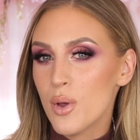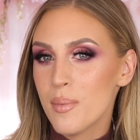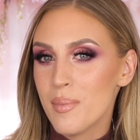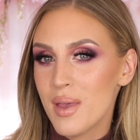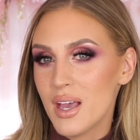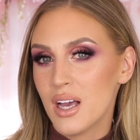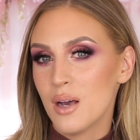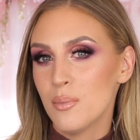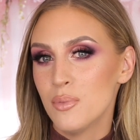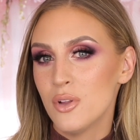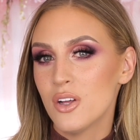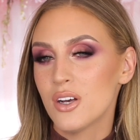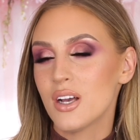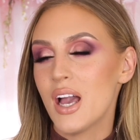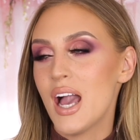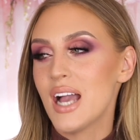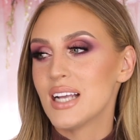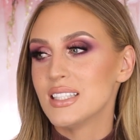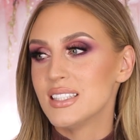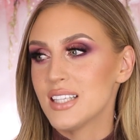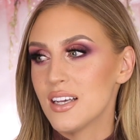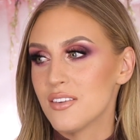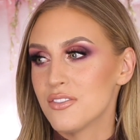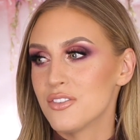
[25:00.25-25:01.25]
a makeup look,
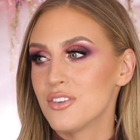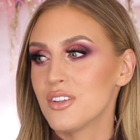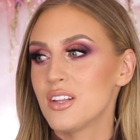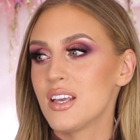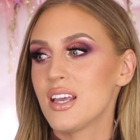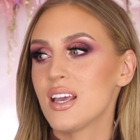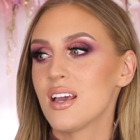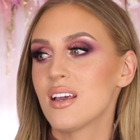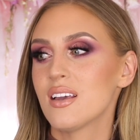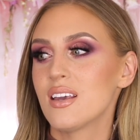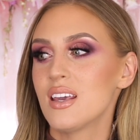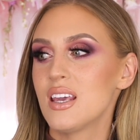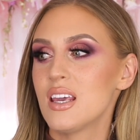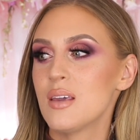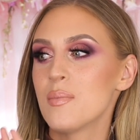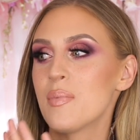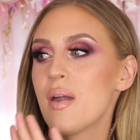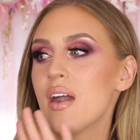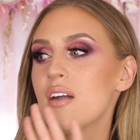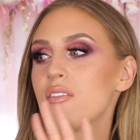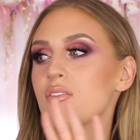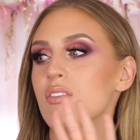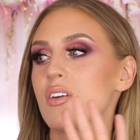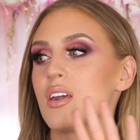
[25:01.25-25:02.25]
I definitely keep
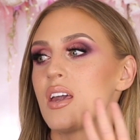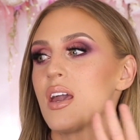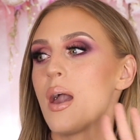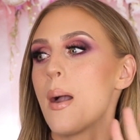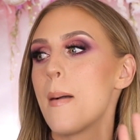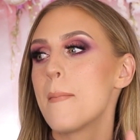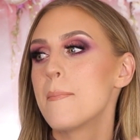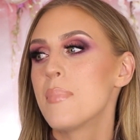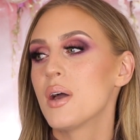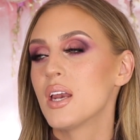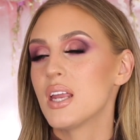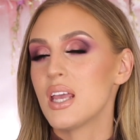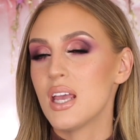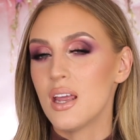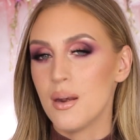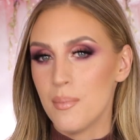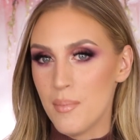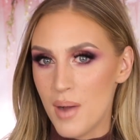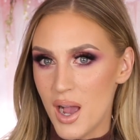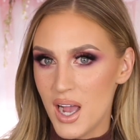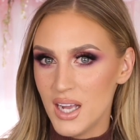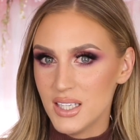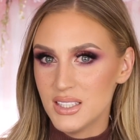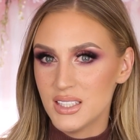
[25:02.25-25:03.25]
everybody in
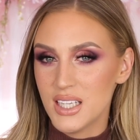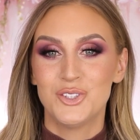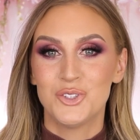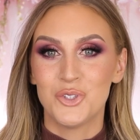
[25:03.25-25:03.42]
mind.